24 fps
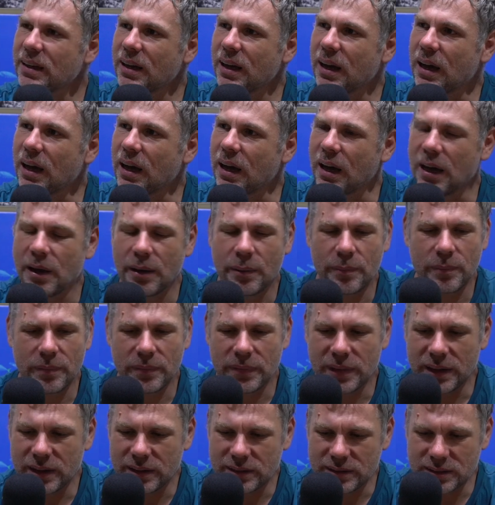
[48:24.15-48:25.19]
Yes. Um,
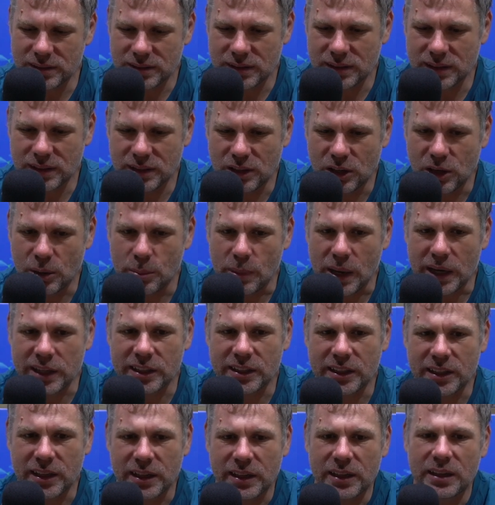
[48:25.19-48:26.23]
that's, you know,
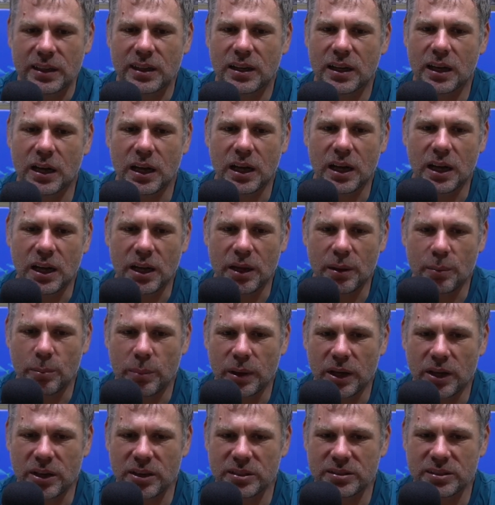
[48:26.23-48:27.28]
immaculate, uh,
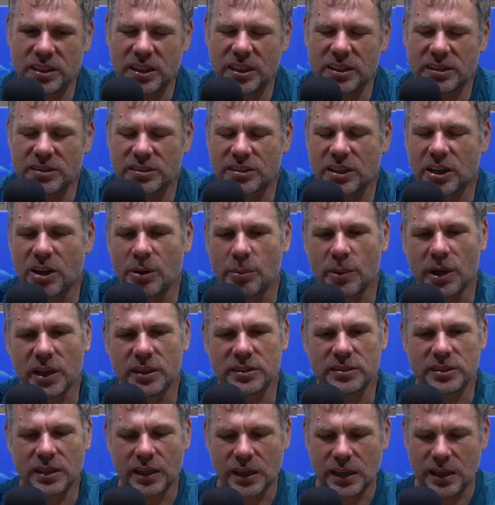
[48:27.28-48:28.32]
because it is so
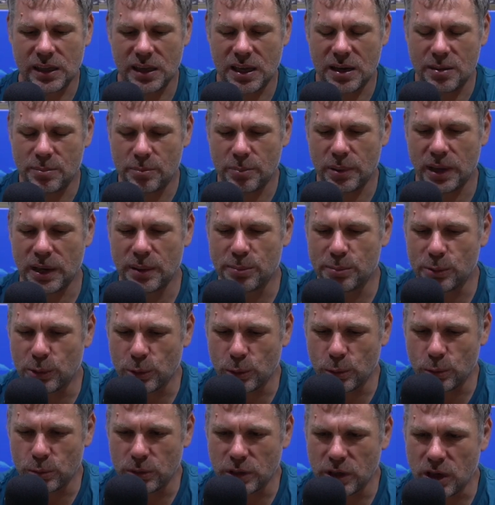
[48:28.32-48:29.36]
amazing. And then
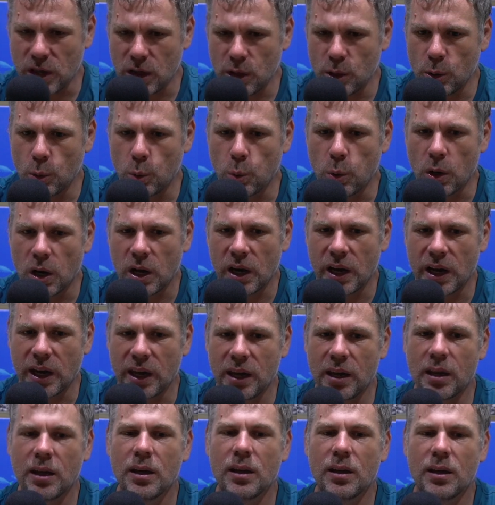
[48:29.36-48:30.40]
people know
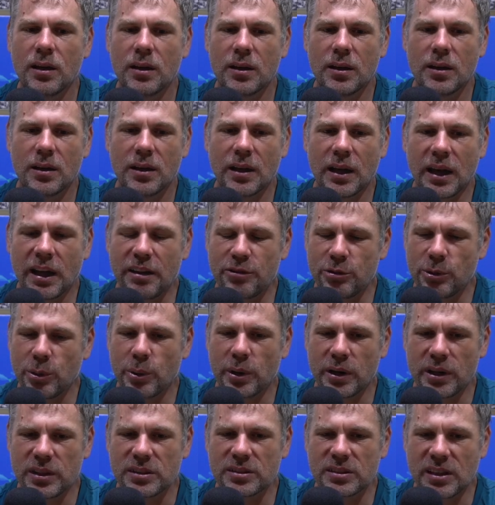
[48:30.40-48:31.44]
why
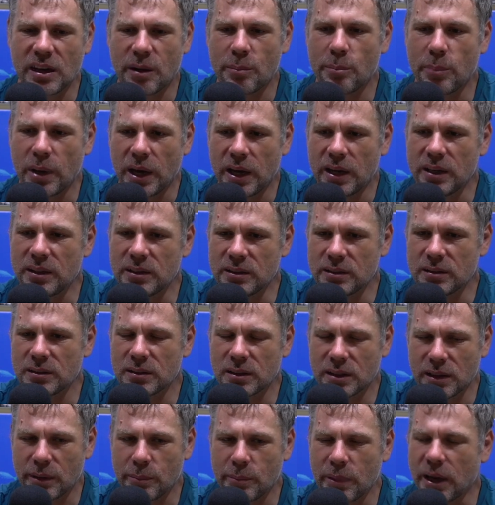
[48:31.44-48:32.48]
everyone is campaign
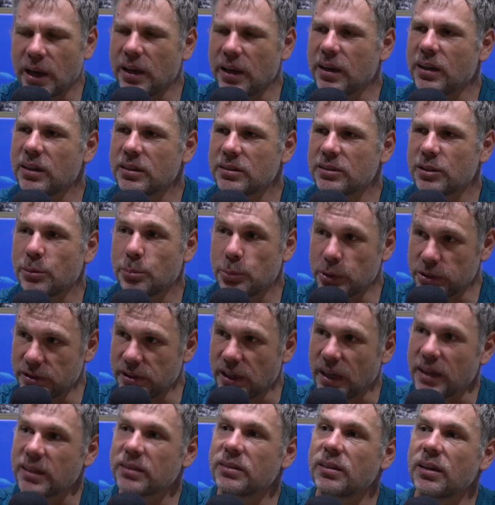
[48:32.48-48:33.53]
campaigning to
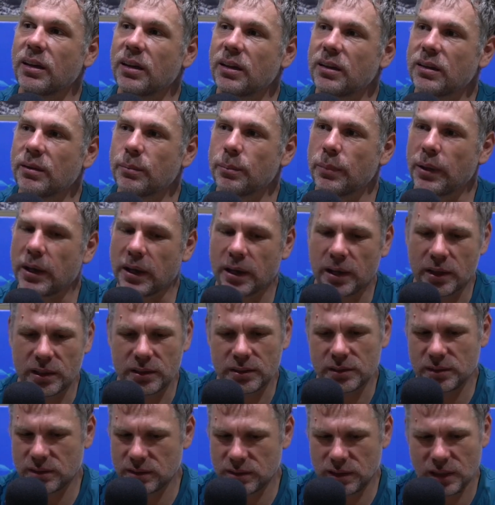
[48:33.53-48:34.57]
protect it,
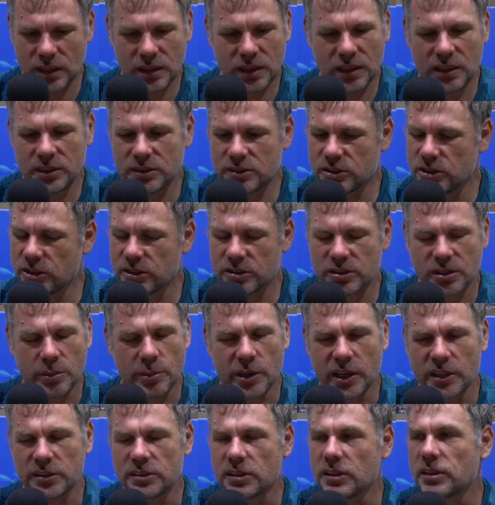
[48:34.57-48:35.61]
because it is just
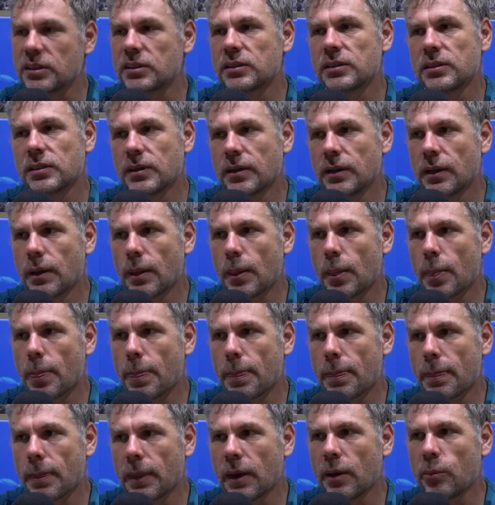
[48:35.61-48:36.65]
amazing,
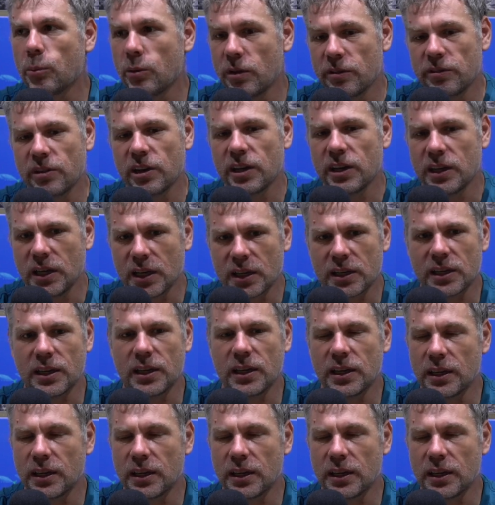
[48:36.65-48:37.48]
and we're very lucky